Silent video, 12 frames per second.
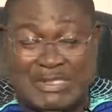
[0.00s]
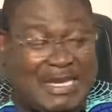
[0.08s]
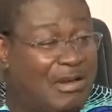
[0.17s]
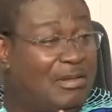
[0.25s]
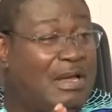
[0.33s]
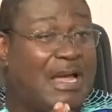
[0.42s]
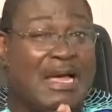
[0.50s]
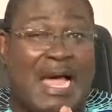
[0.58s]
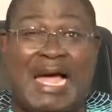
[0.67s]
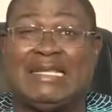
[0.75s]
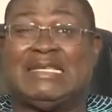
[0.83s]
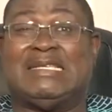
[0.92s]
now
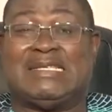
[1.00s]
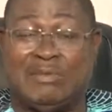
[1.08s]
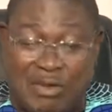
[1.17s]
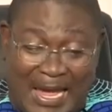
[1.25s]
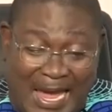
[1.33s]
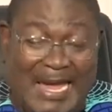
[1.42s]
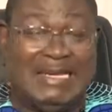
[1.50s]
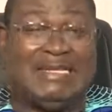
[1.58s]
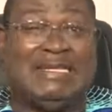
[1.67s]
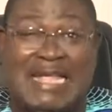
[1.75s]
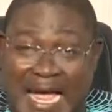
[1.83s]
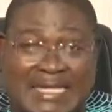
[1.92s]
at his
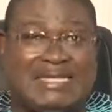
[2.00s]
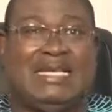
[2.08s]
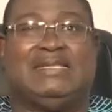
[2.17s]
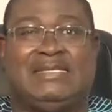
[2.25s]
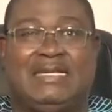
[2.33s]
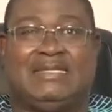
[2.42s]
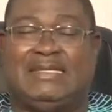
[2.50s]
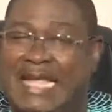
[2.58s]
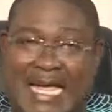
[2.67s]
end. That is it.